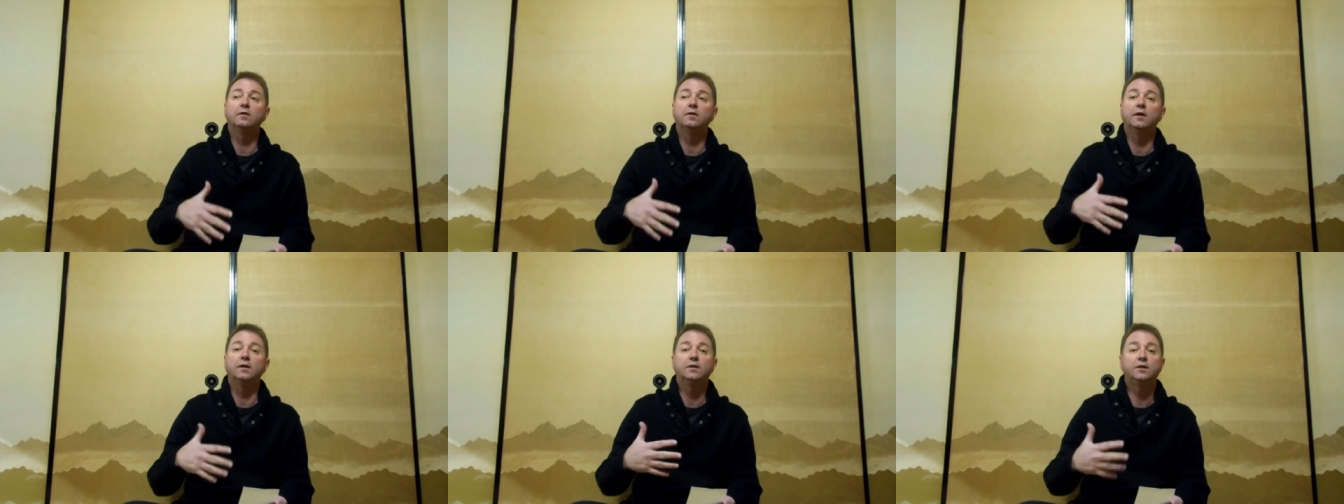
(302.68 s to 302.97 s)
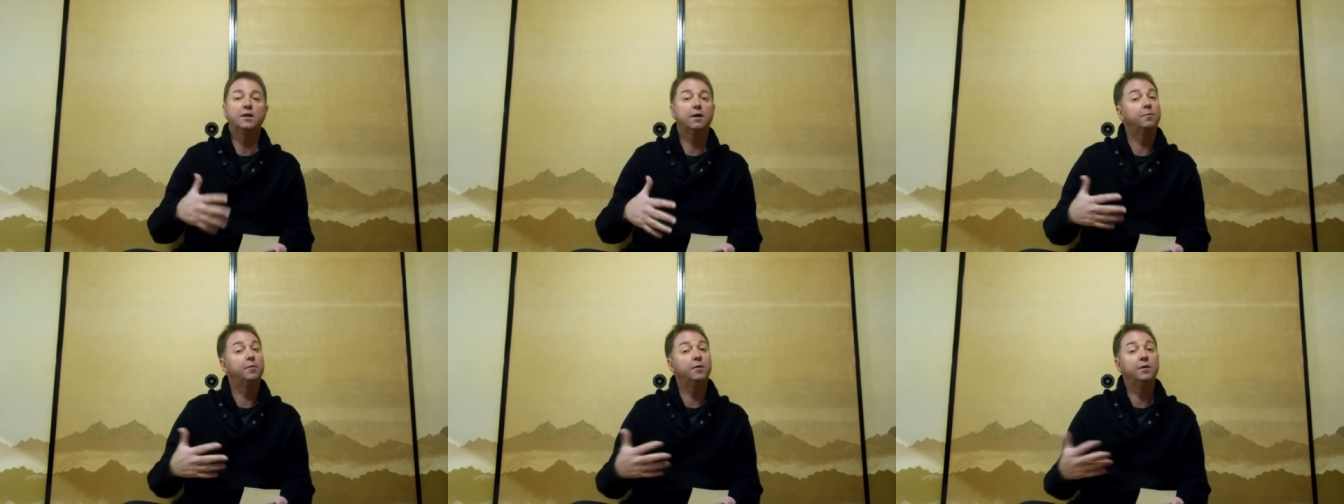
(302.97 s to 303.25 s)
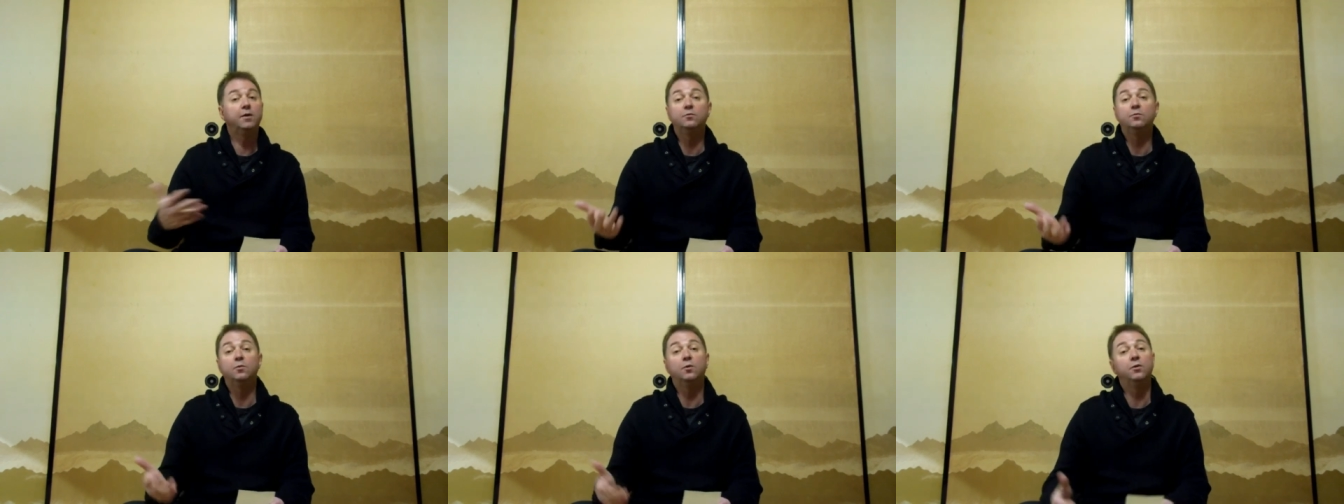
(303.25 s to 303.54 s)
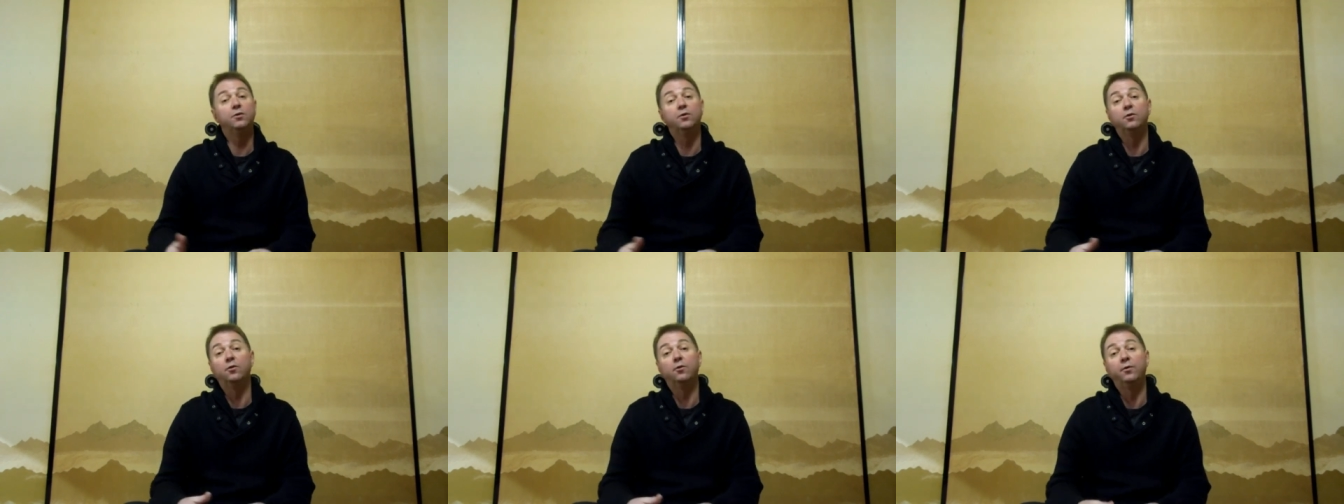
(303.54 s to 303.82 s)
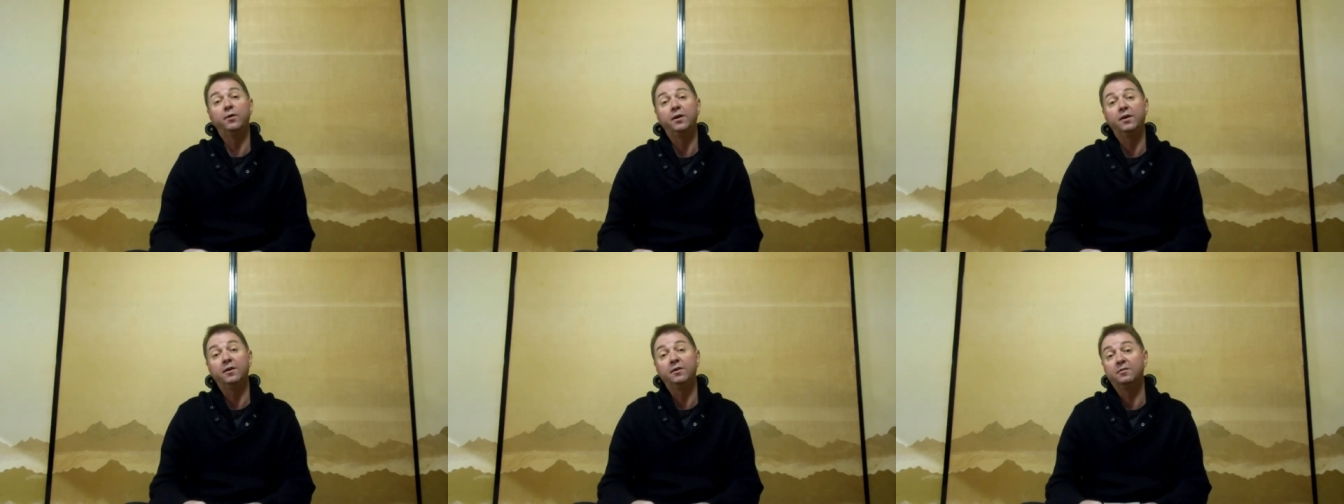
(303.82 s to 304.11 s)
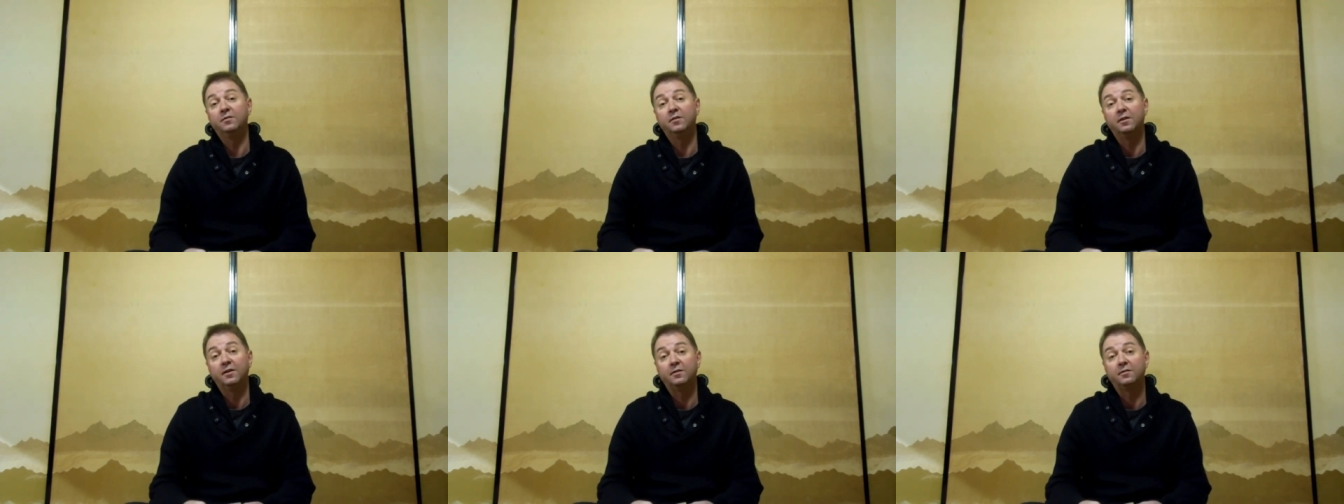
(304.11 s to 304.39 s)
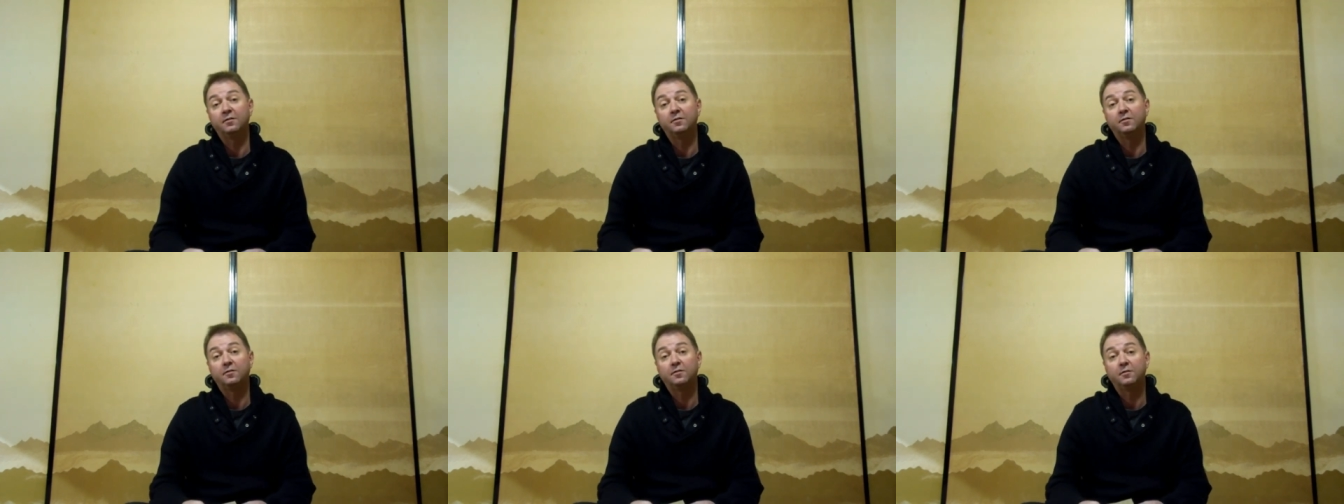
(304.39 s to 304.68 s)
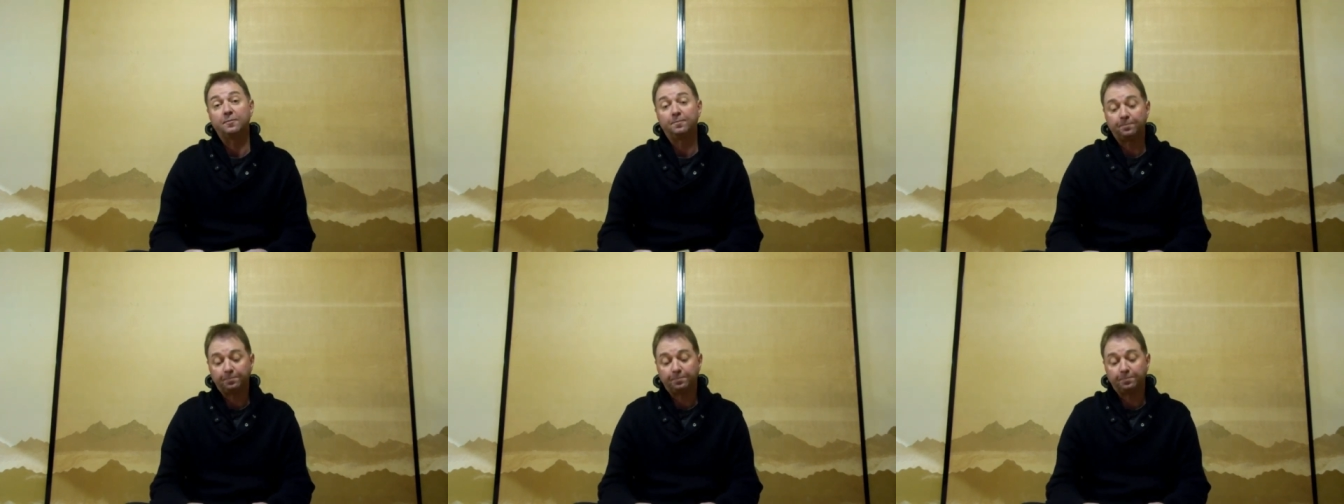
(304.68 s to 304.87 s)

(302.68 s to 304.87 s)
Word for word: a Japanese word that already exists,